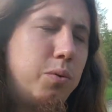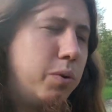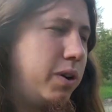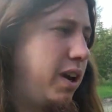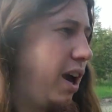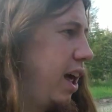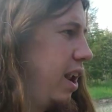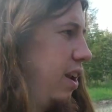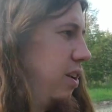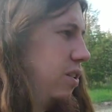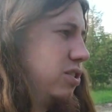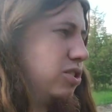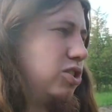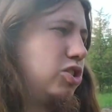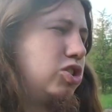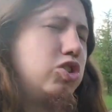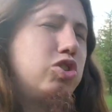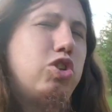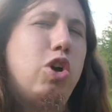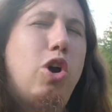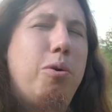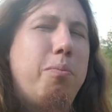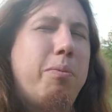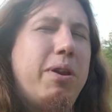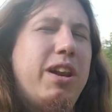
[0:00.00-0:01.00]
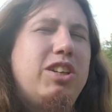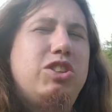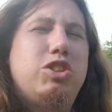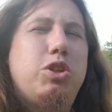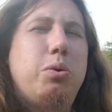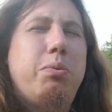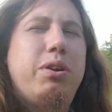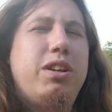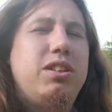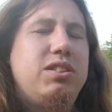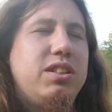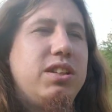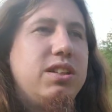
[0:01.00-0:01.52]
We got so many
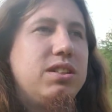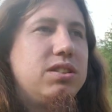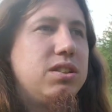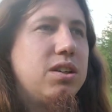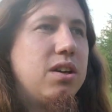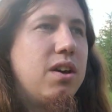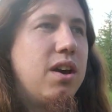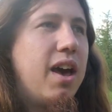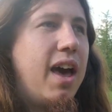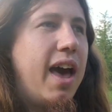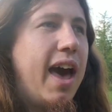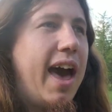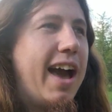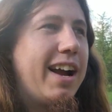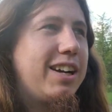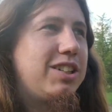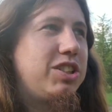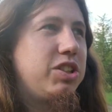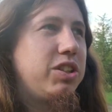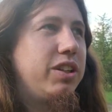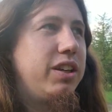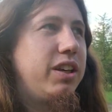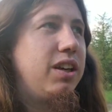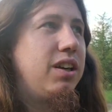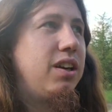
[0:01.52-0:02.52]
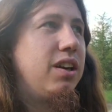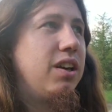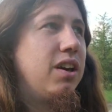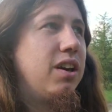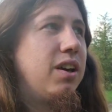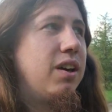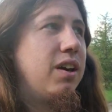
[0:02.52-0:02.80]
seeds. Actually,